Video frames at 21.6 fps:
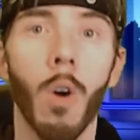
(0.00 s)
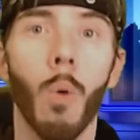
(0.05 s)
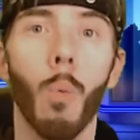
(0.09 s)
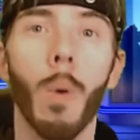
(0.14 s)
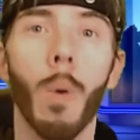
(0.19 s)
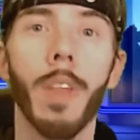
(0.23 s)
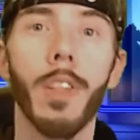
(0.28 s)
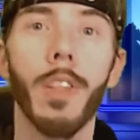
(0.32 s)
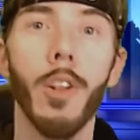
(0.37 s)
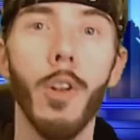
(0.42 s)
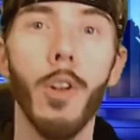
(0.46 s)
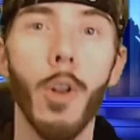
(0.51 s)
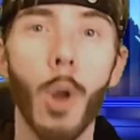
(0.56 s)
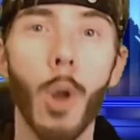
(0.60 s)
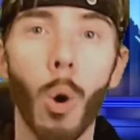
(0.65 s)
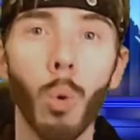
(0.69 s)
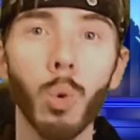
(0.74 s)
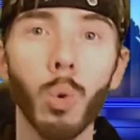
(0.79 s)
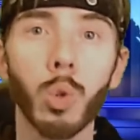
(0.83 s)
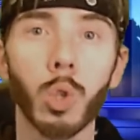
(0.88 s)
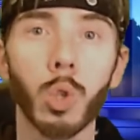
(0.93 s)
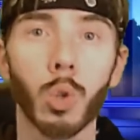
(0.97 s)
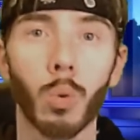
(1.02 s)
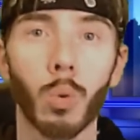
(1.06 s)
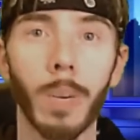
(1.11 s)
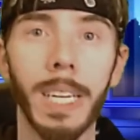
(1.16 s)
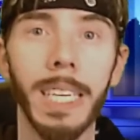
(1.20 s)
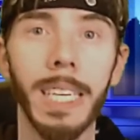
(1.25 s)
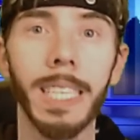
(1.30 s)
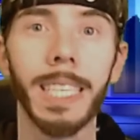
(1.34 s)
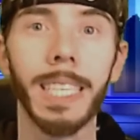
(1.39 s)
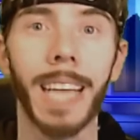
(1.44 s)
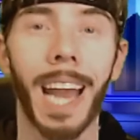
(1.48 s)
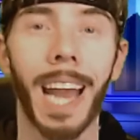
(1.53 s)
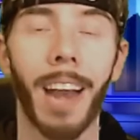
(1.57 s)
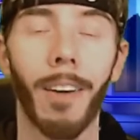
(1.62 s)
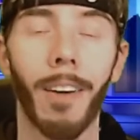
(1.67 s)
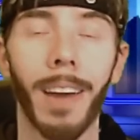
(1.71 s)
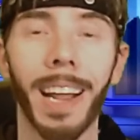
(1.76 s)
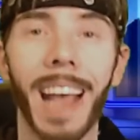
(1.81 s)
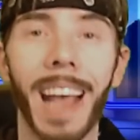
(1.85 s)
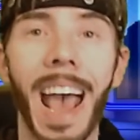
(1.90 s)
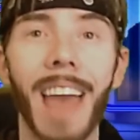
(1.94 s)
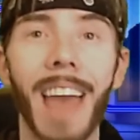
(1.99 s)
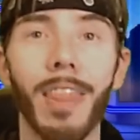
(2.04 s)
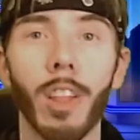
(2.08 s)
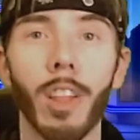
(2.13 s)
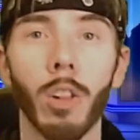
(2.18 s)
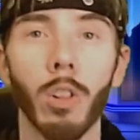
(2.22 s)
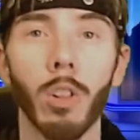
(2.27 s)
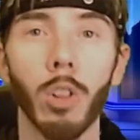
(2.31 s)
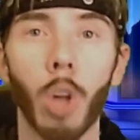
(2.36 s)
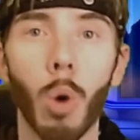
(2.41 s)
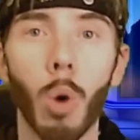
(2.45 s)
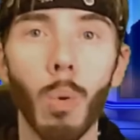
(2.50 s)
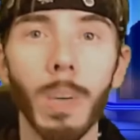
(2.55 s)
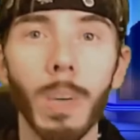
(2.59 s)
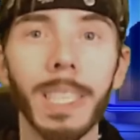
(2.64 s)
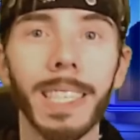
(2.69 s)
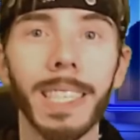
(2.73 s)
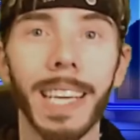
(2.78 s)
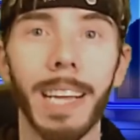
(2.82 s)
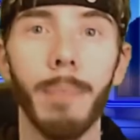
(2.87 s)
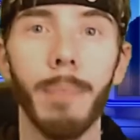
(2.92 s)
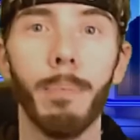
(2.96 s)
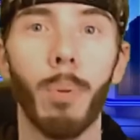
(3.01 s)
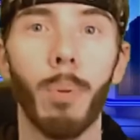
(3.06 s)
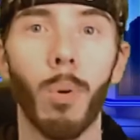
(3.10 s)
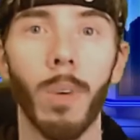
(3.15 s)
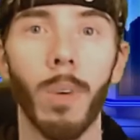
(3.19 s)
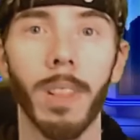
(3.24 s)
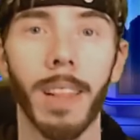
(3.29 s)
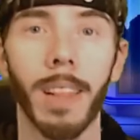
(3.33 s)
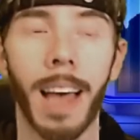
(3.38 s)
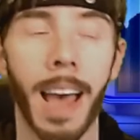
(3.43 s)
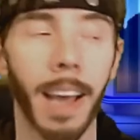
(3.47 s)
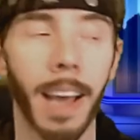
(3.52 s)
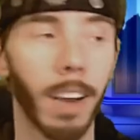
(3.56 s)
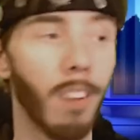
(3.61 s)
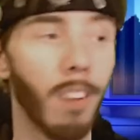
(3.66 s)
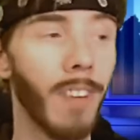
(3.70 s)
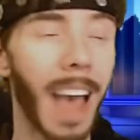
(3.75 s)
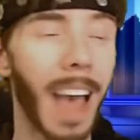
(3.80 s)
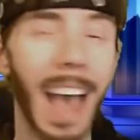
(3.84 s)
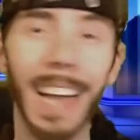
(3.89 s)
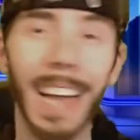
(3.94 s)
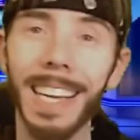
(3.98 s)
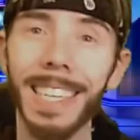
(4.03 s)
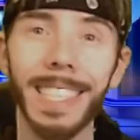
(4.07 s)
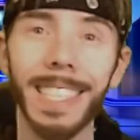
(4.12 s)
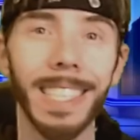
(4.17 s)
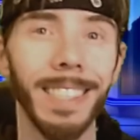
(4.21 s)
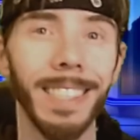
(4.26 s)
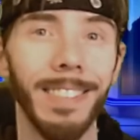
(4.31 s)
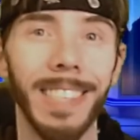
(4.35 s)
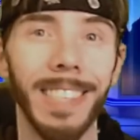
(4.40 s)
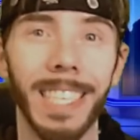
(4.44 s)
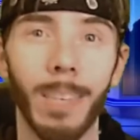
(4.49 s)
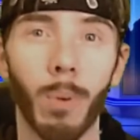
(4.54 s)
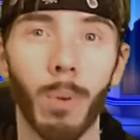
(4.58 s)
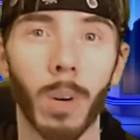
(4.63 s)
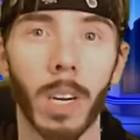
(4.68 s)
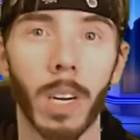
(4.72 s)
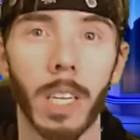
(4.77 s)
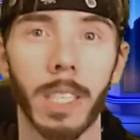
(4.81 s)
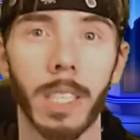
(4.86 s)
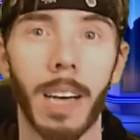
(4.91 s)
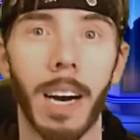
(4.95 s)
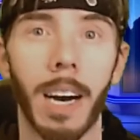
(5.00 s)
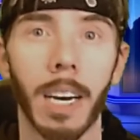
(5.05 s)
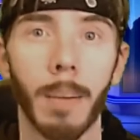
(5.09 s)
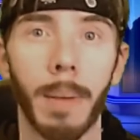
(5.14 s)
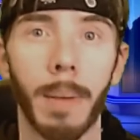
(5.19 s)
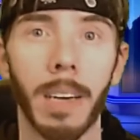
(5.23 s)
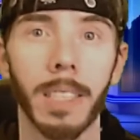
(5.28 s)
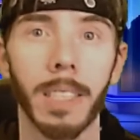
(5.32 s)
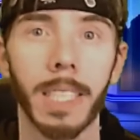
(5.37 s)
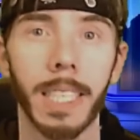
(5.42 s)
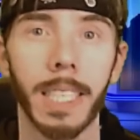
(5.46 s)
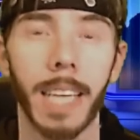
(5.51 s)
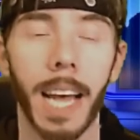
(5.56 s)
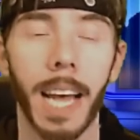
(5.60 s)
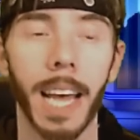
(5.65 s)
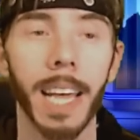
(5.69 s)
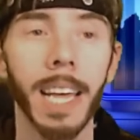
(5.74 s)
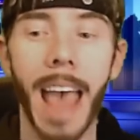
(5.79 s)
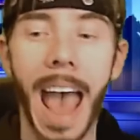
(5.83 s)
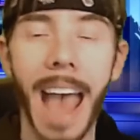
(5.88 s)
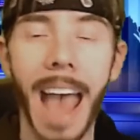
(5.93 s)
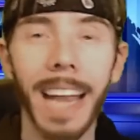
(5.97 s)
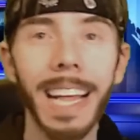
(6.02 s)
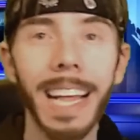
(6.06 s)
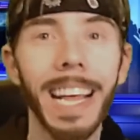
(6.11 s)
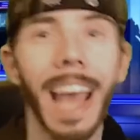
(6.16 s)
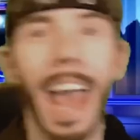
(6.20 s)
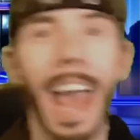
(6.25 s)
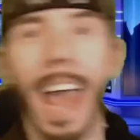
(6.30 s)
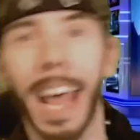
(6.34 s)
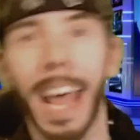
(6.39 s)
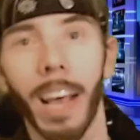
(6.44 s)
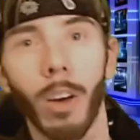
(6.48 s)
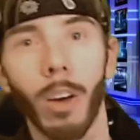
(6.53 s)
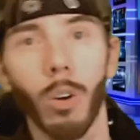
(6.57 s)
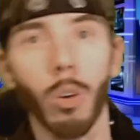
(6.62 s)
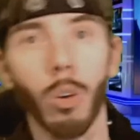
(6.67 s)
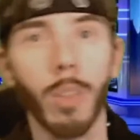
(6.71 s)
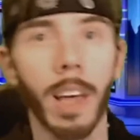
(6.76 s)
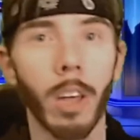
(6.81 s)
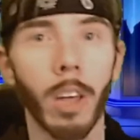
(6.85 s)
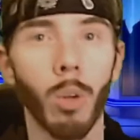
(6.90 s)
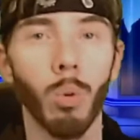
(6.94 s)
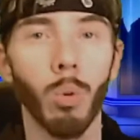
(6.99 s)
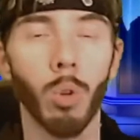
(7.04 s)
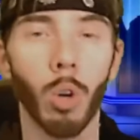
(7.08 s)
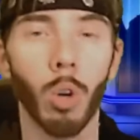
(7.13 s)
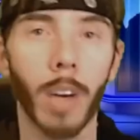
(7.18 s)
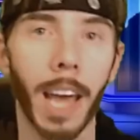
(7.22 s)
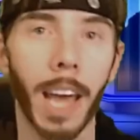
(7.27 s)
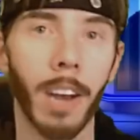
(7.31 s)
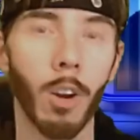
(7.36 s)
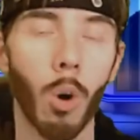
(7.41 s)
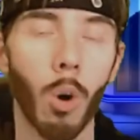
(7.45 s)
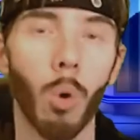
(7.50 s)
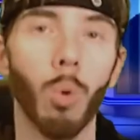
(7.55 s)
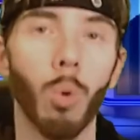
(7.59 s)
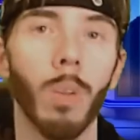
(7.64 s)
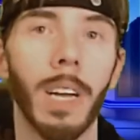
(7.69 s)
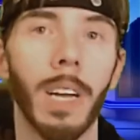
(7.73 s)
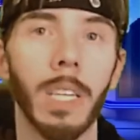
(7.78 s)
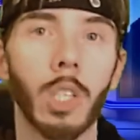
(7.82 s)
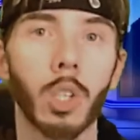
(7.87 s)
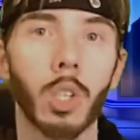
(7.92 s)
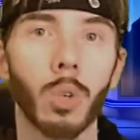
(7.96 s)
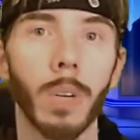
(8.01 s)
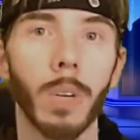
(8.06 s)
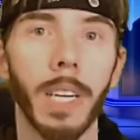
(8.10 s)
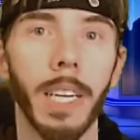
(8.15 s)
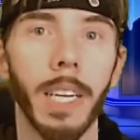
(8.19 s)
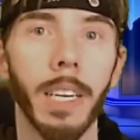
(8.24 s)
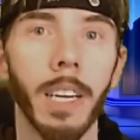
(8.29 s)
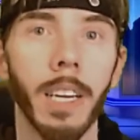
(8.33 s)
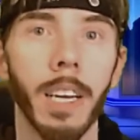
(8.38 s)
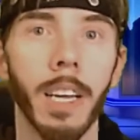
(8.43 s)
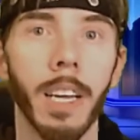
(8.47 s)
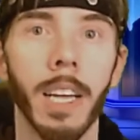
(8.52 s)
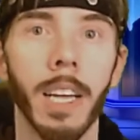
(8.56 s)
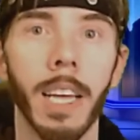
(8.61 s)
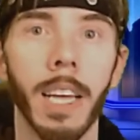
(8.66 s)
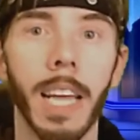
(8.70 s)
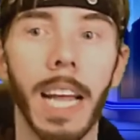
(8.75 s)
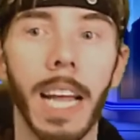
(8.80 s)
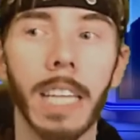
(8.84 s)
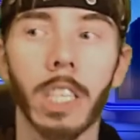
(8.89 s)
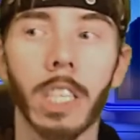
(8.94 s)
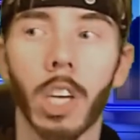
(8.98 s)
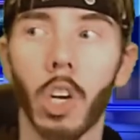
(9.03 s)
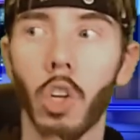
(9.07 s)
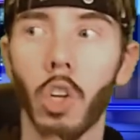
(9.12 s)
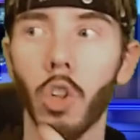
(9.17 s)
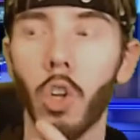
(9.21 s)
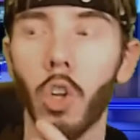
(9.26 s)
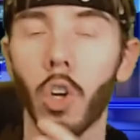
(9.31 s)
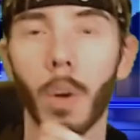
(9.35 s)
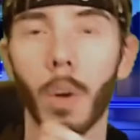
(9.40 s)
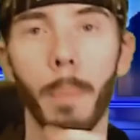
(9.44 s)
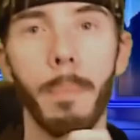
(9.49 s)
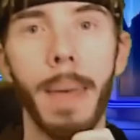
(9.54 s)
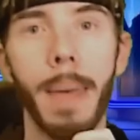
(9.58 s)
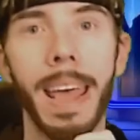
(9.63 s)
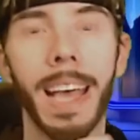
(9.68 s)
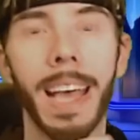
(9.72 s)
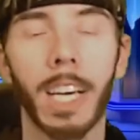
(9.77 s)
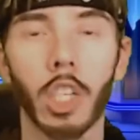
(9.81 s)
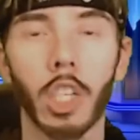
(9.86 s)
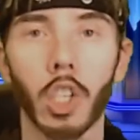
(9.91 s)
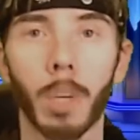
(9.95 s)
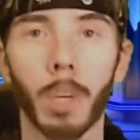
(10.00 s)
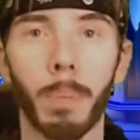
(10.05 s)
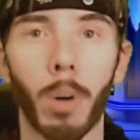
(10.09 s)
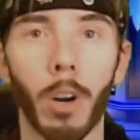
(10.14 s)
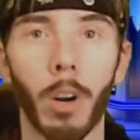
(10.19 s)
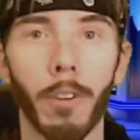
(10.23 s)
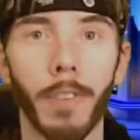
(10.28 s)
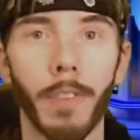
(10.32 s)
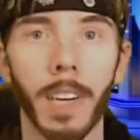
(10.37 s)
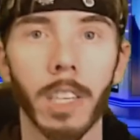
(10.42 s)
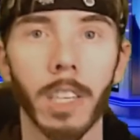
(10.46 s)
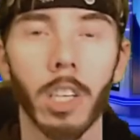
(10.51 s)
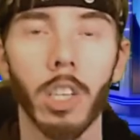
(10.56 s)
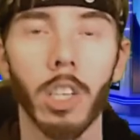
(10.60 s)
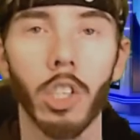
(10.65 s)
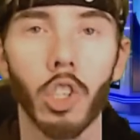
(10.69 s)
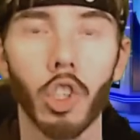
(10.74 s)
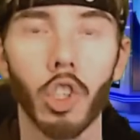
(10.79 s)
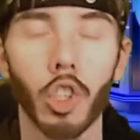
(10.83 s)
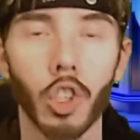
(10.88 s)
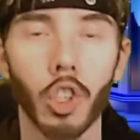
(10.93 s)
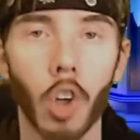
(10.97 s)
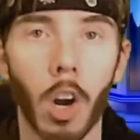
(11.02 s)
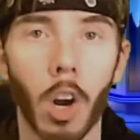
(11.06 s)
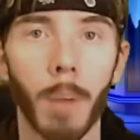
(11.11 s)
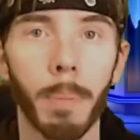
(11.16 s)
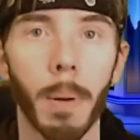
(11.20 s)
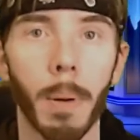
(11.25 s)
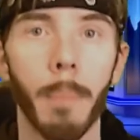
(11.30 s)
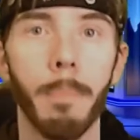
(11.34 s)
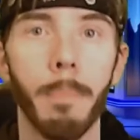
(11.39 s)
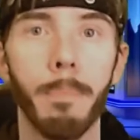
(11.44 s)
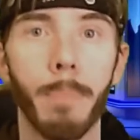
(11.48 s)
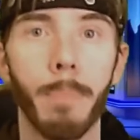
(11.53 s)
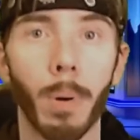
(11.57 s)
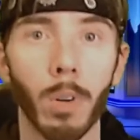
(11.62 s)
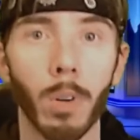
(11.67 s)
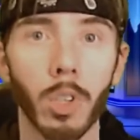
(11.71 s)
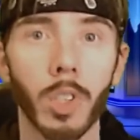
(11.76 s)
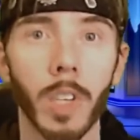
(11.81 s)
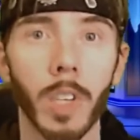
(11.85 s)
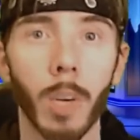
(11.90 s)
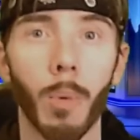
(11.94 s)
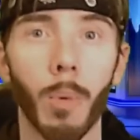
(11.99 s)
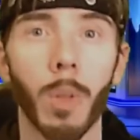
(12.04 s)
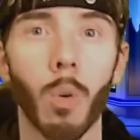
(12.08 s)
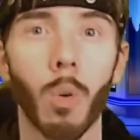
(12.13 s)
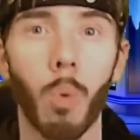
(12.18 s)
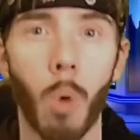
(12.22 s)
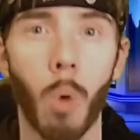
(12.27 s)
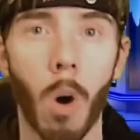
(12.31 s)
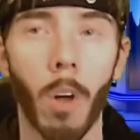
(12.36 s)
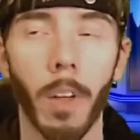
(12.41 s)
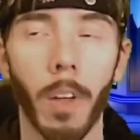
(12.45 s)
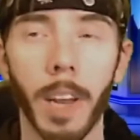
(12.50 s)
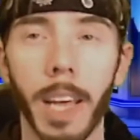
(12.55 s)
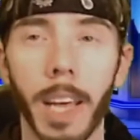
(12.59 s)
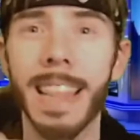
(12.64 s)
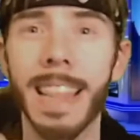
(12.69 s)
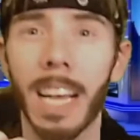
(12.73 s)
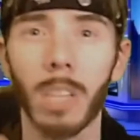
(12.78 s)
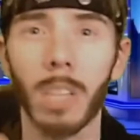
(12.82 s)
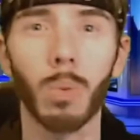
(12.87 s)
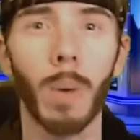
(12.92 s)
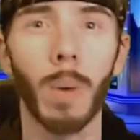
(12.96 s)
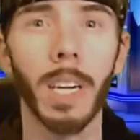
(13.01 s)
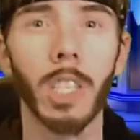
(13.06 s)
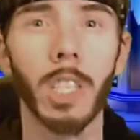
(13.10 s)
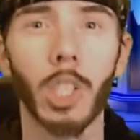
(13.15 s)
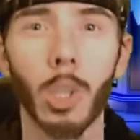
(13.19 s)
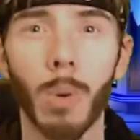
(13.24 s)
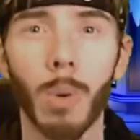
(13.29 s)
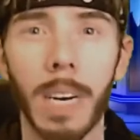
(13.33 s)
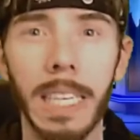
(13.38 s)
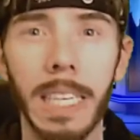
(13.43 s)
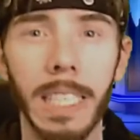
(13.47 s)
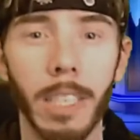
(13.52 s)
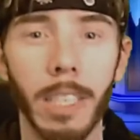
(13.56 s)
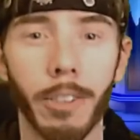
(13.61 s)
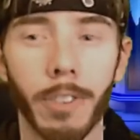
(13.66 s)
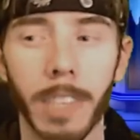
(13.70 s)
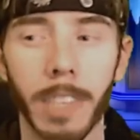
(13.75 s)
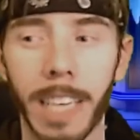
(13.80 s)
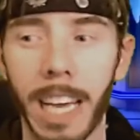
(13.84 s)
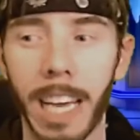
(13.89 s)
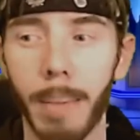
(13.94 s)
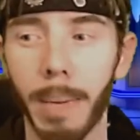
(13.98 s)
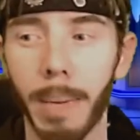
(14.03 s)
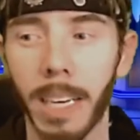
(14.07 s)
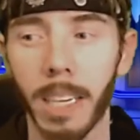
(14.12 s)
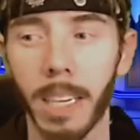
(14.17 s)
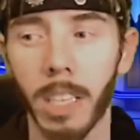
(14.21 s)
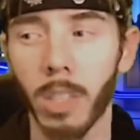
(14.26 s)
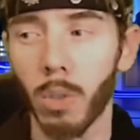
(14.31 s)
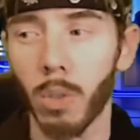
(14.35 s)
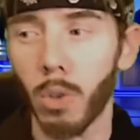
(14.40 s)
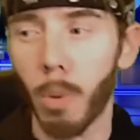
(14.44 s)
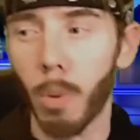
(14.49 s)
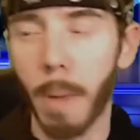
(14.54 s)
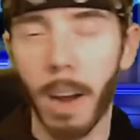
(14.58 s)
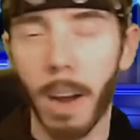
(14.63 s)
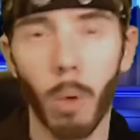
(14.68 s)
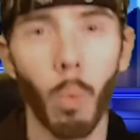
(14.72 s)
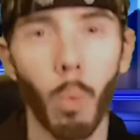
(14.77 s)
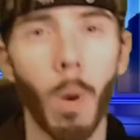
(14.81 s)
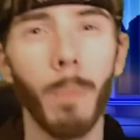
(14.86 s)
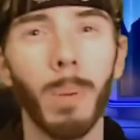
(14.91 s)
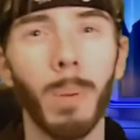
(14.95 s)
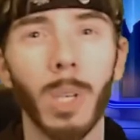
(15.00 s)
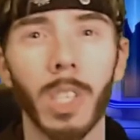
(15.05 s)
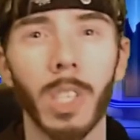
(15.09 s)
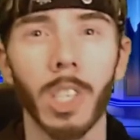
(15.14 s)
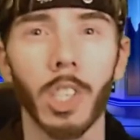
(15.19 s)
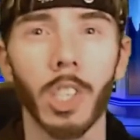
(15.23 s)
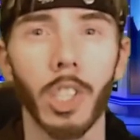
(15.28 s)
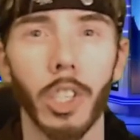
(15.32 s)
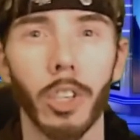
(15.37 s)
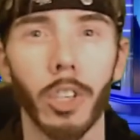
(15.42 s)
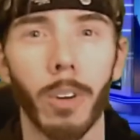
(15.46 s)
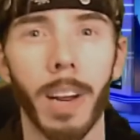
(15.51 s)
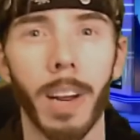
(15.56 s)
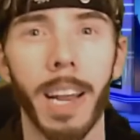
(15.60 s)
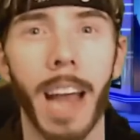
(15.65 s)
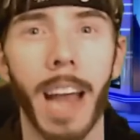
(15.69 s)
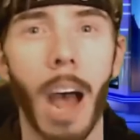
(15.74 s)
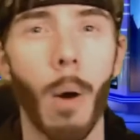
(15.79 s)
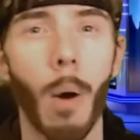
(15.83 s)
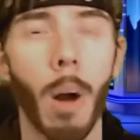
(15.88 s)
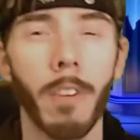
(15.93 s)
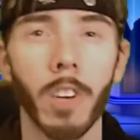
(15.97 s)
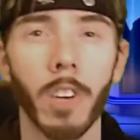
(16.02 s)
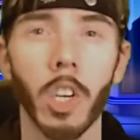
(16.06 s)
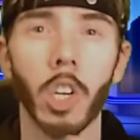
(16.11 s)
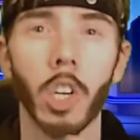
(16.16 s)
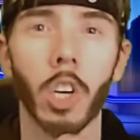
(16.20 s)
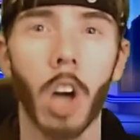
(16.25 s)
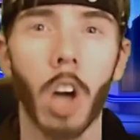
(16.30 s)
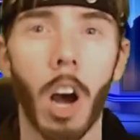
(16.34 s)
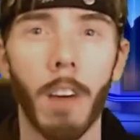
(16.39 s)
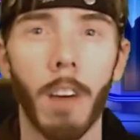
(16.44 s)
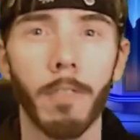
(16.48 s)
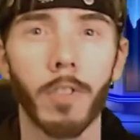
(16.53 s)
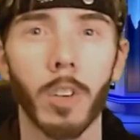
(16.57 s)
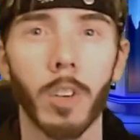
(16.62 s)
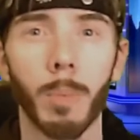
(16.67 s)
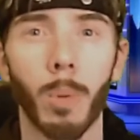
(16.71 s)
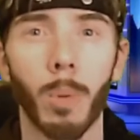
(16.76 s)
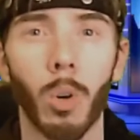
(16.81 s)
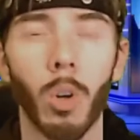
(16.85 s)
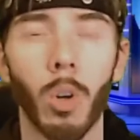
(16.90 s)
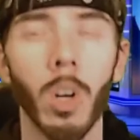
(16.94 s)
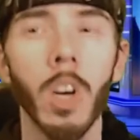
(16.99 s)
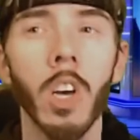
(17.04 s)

with no screen tearing and the lowest input lag of any TV we're gonna talk about today. Any angle that you look at an OLED screen, it's gonna look picture perfect, sharp, bursting with quality. That's why it's so ideal for gaming, because no matter what position you're in, however you're comfortable,